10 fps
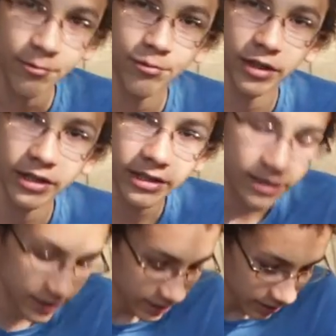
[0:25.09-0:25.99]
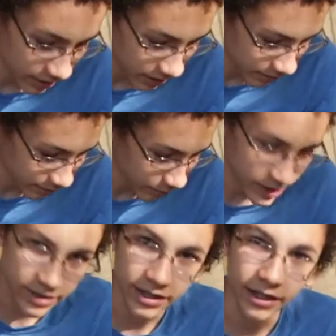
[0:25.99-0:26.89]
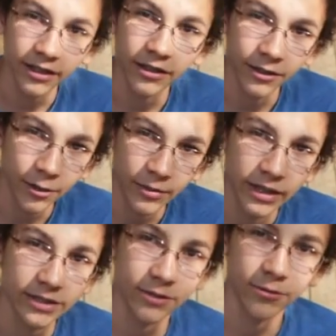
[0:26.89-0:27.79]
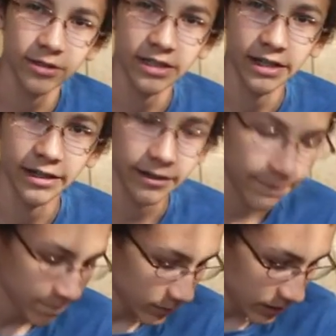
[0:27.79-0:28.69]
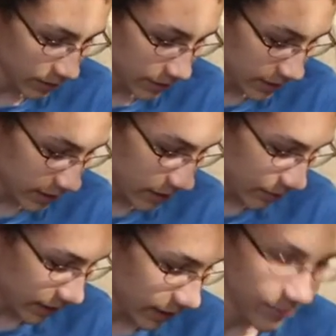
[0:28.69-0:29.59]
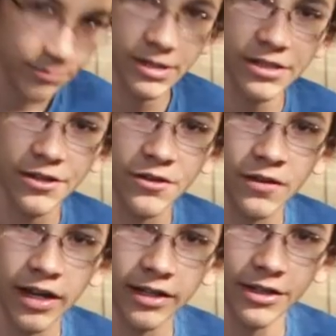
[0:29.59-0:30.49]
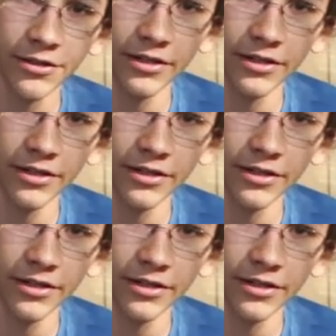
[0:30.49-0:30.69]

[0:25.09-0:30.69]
But this is my snake, Gobi. He's a corn snake, so he's going to be helping me show you how to do